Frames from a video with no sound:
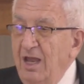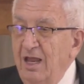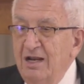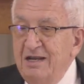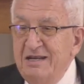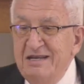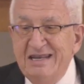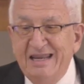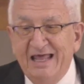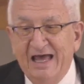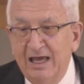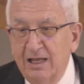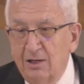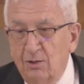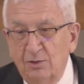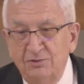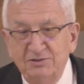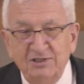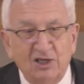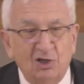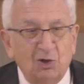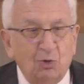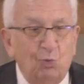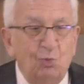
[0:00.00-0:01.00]
as
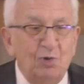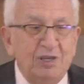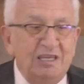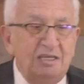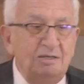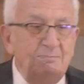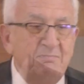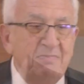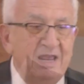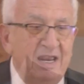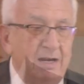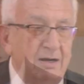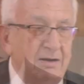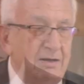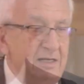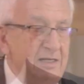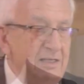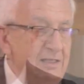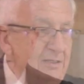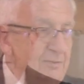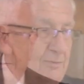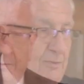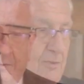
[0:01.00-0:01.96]
immigrants to the United